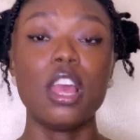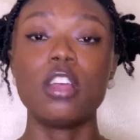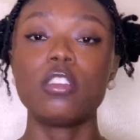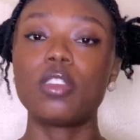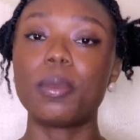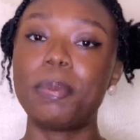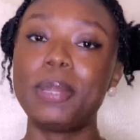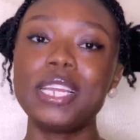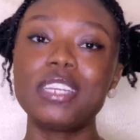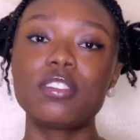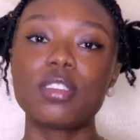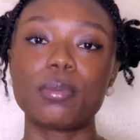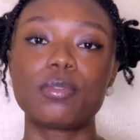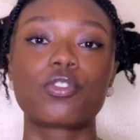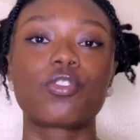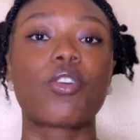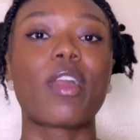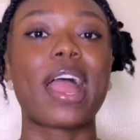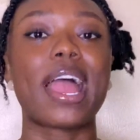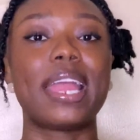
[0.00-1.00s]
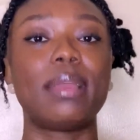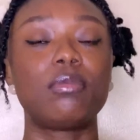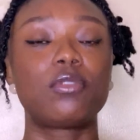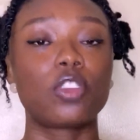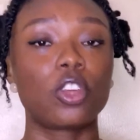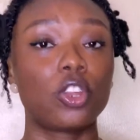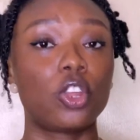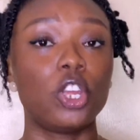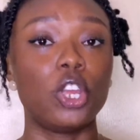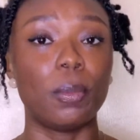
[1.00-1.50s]
So please subscribe,
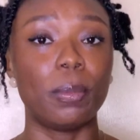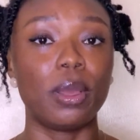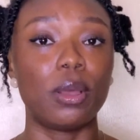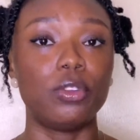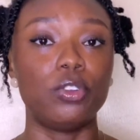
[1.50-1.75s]
turn on your bell